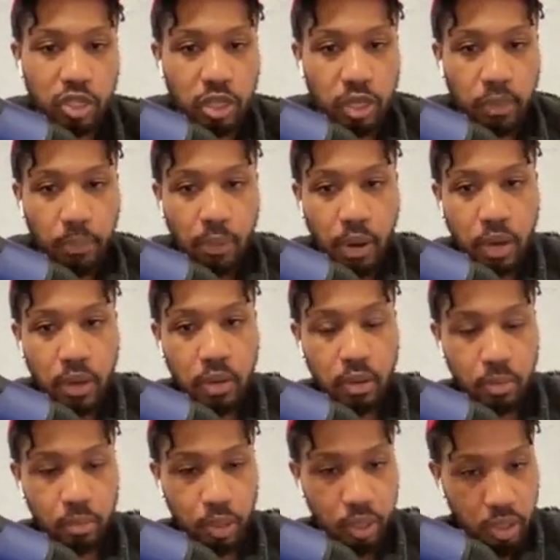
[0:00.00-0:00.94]
a good
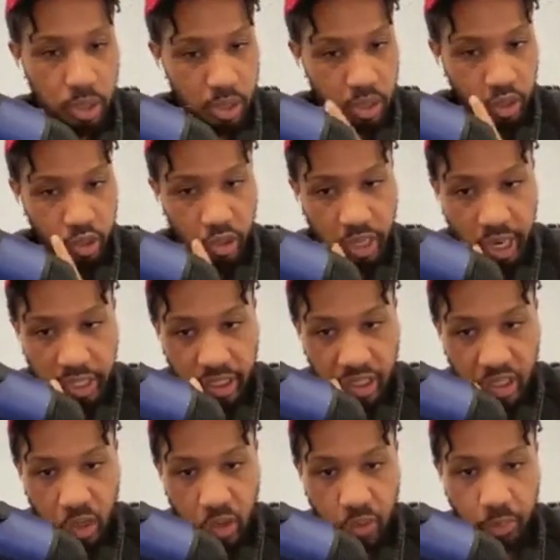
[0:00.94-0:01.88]
product because you got
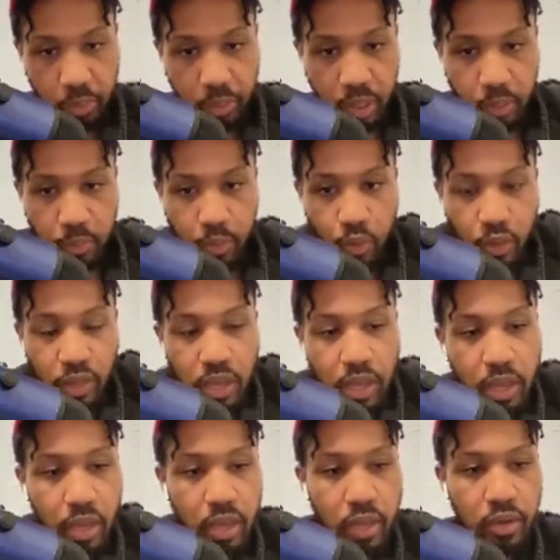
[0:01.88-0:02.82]
certain people
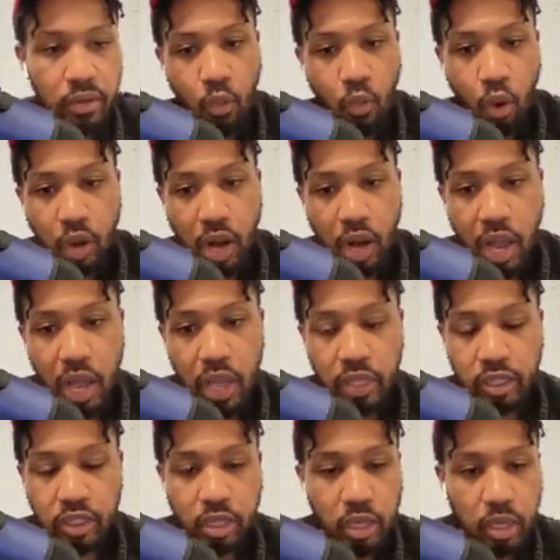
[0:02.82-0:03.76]
that work odd
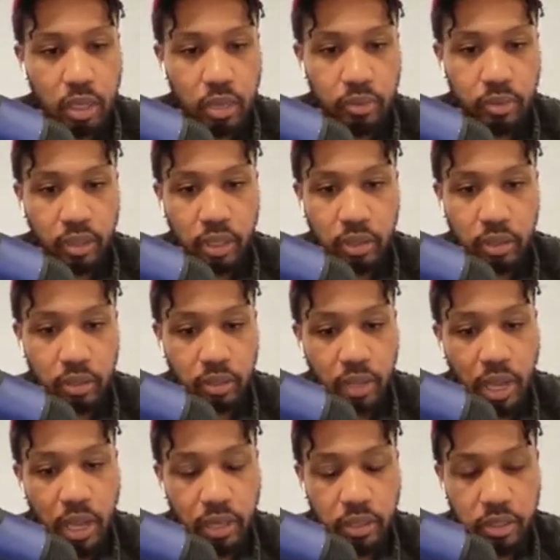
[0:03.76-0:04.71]
jobs. They're
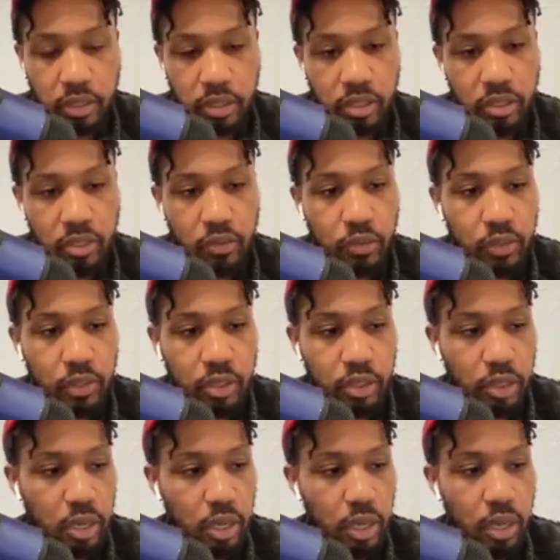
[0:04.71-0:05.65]
not consistent with a
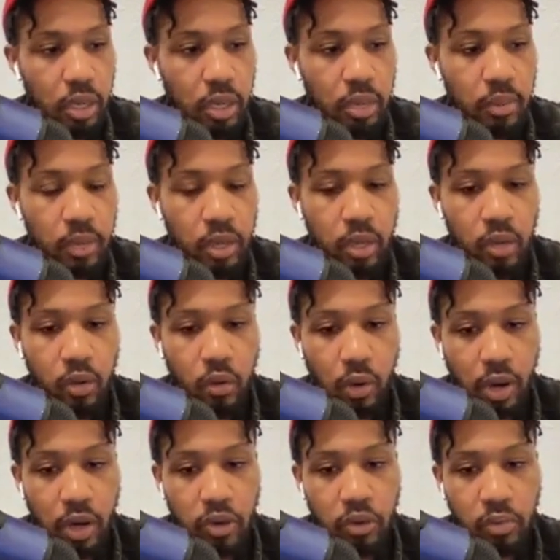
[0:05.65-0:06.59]
job,
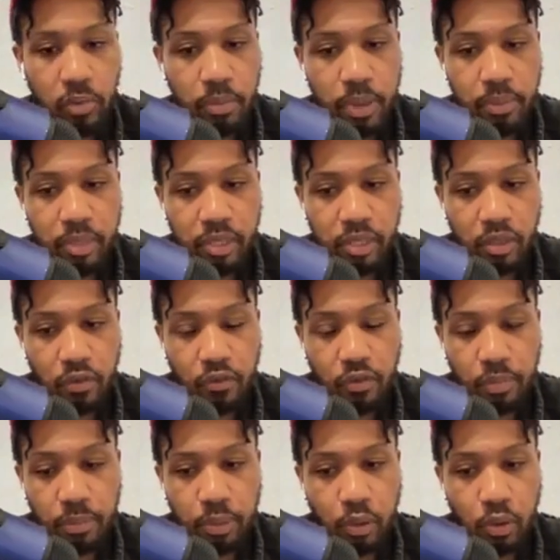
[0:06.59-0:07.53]
right? You may be
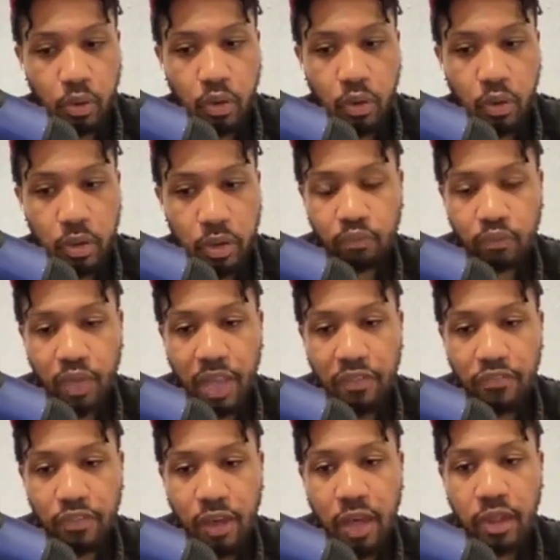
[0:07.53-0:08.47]
self-employed,
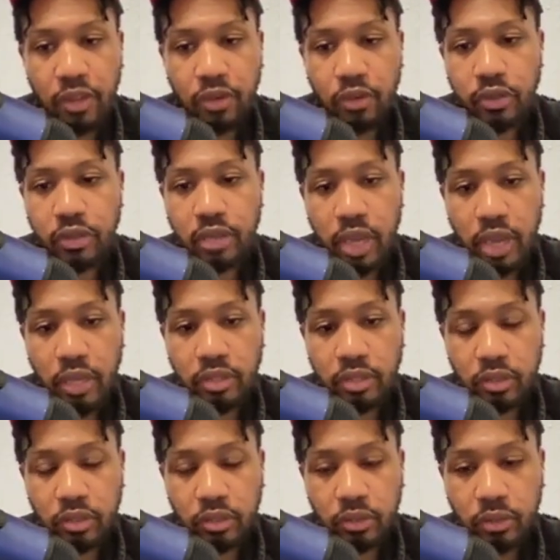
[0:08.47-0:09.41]
not filing your
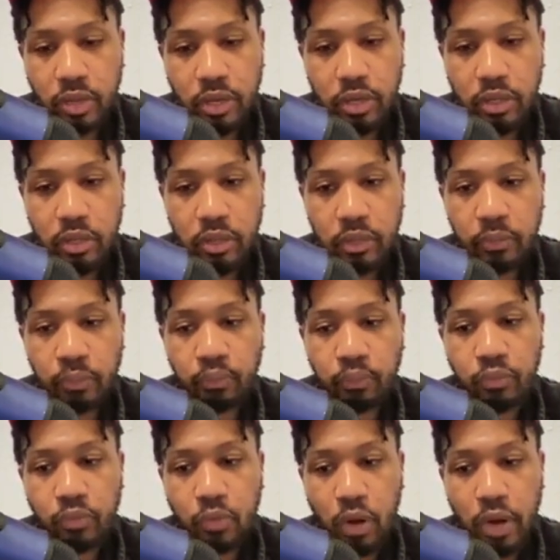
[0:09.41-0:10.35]
taxes correctly,
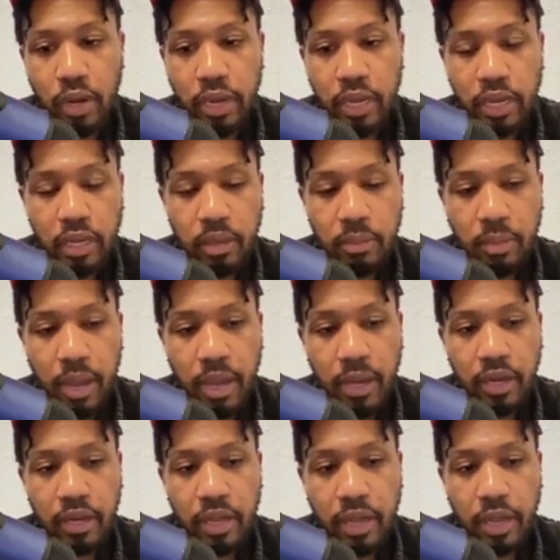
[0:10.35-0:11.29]
right?
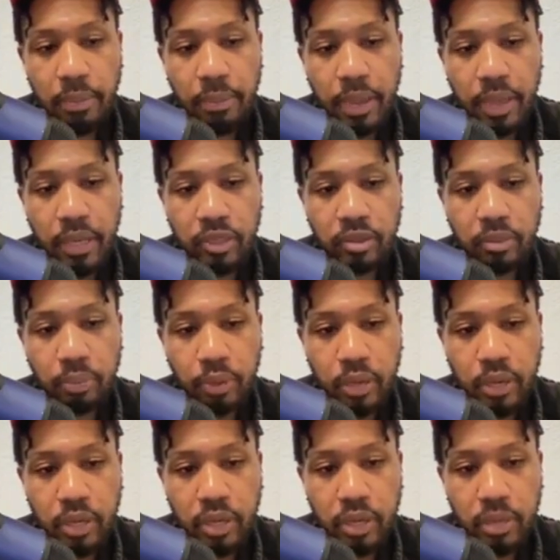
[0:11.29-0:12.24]
Anybody that makes
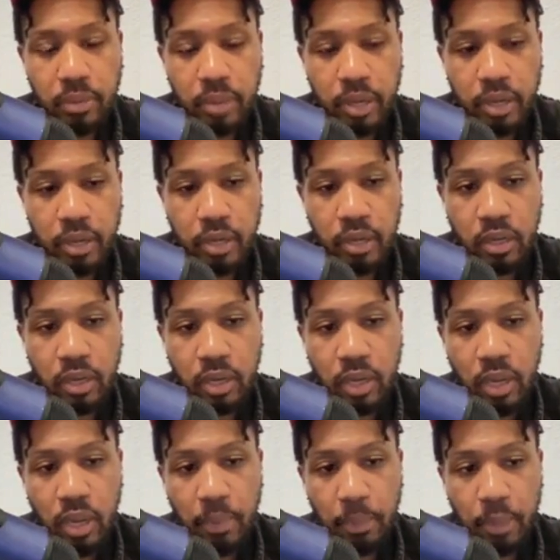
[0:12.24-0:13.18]
pretty good money
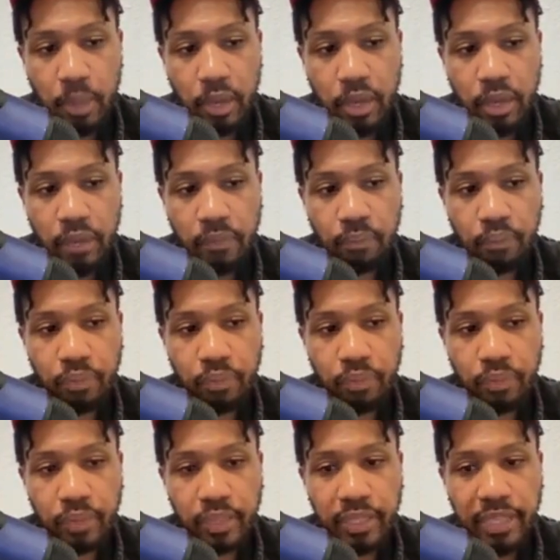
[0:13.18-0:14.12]
but
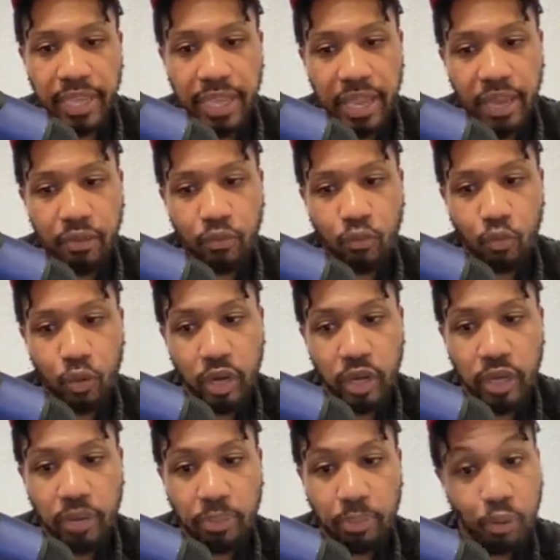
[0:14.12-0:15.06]
can't
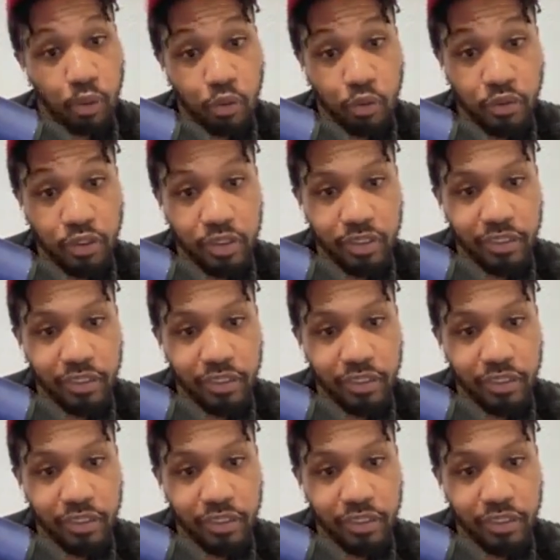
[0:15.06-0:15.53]
really prove it